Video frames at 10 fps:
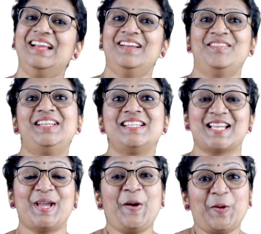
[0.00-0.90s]
With this,
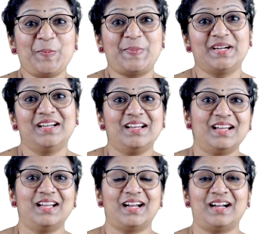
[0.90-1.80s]
I
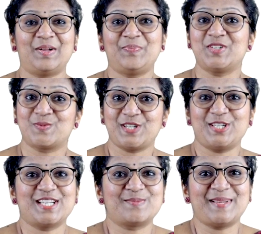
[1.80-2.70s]
hope this
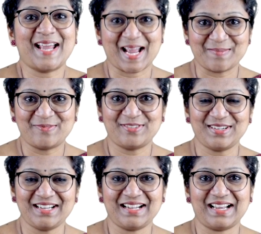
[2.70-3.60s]
video has been
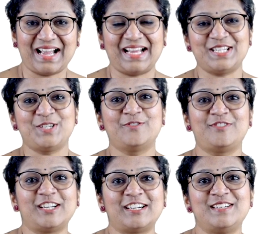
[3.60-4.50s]
helpful and you've
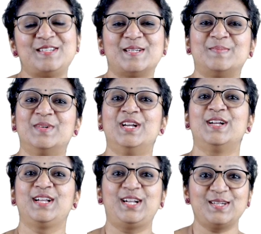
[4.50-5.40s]
learned some
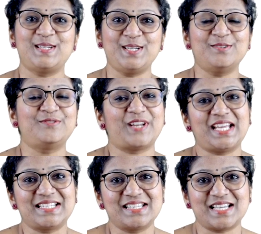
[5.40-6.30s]
good new
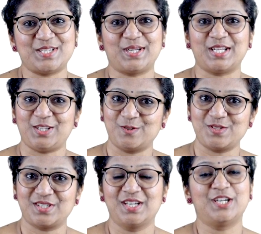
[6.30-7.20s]
phrases that you can
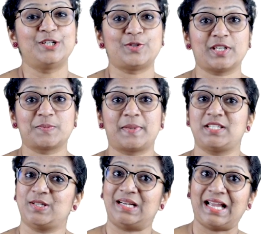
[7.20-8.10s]
use to
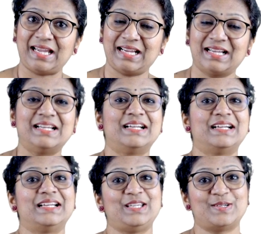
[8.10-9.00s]
express your like,
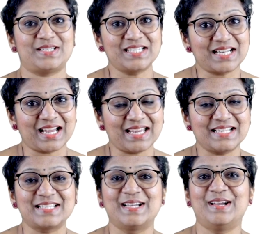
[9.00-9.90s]
your
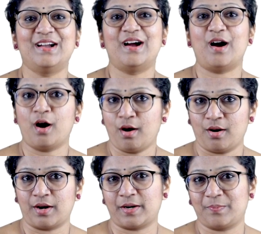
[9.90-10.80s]
dislikes,
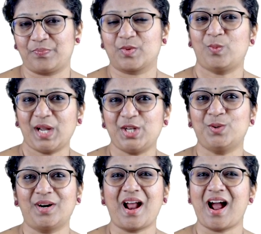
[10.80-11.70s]
or when
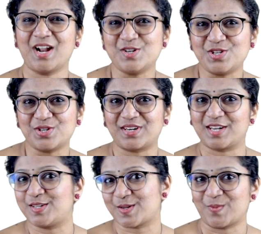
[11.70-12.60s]
you are unsure
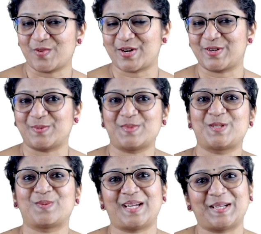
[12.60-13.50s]
and somewhere in
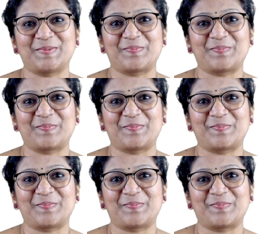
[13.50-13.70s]
between.